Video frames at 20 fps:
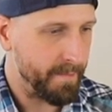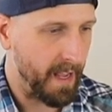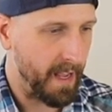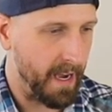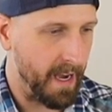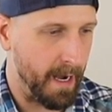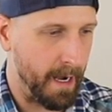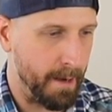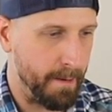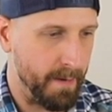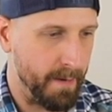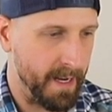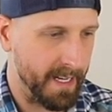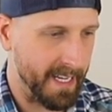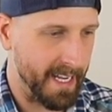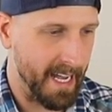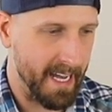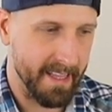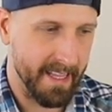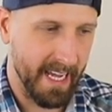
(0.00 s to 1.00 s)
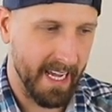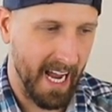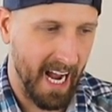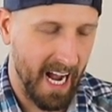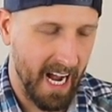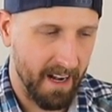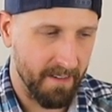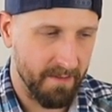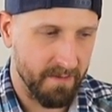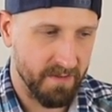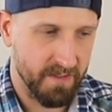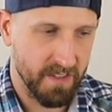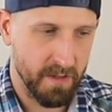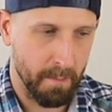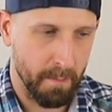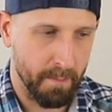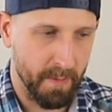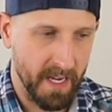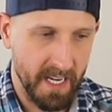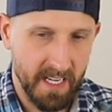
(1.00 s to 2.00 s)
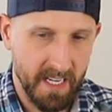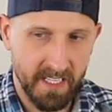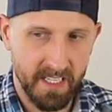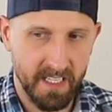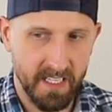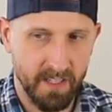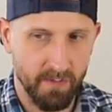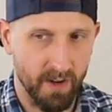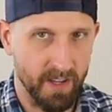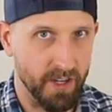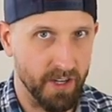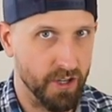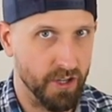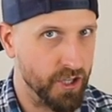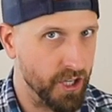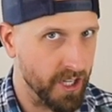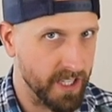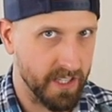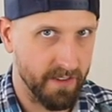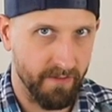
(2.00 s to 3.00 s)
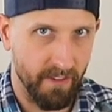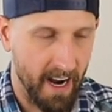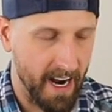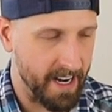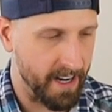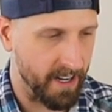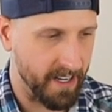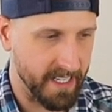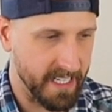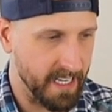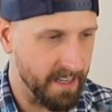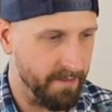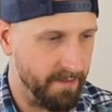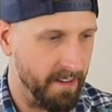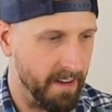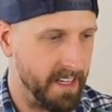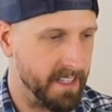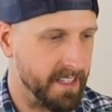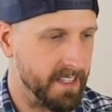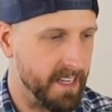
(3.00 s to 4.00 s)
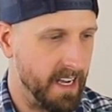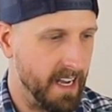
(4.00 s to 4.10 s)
again, they have some pieces where they're just fine on defense.